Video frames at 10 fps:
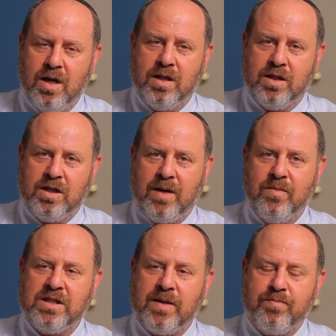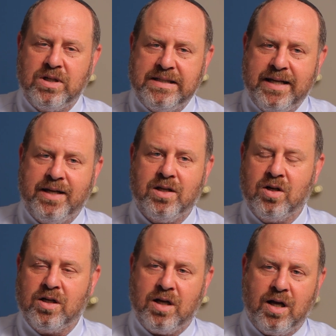The Talmud is a particular
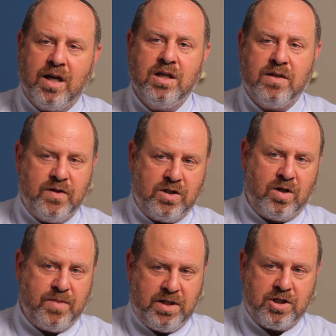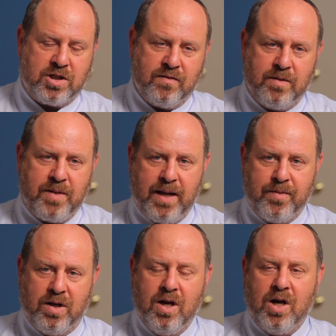kind of interpretation of the
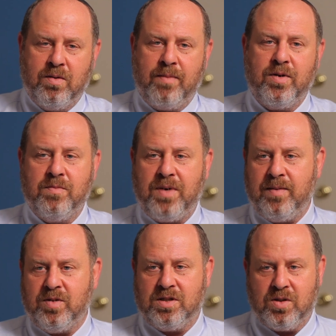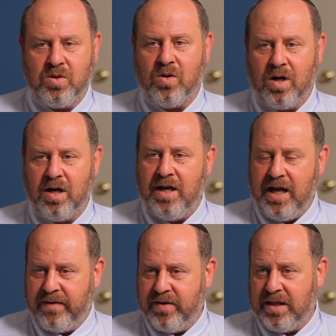Bible. Remember, the Bible's the core.
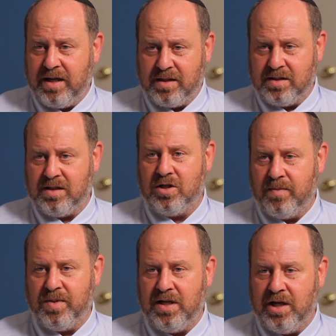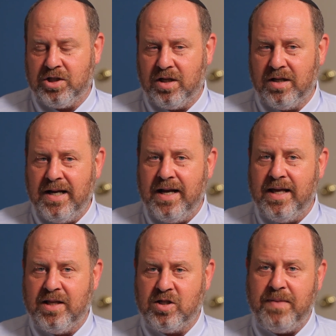Everything else is interpretation.
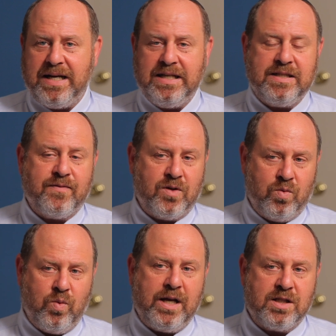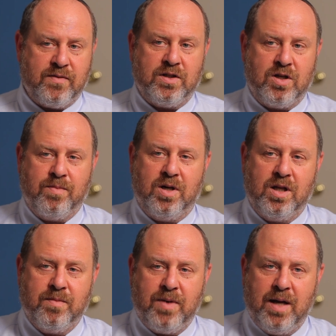There's many different ways of interpreting
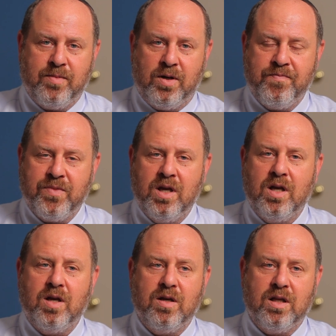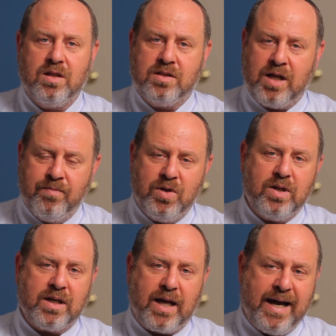the Bible.
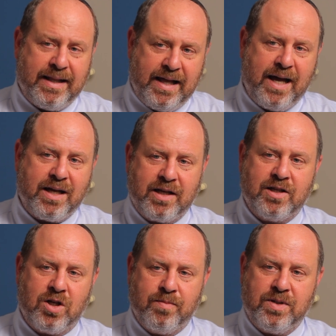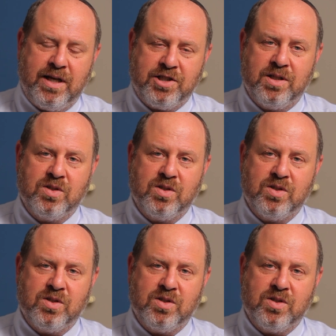Talmudic halachic interpretation is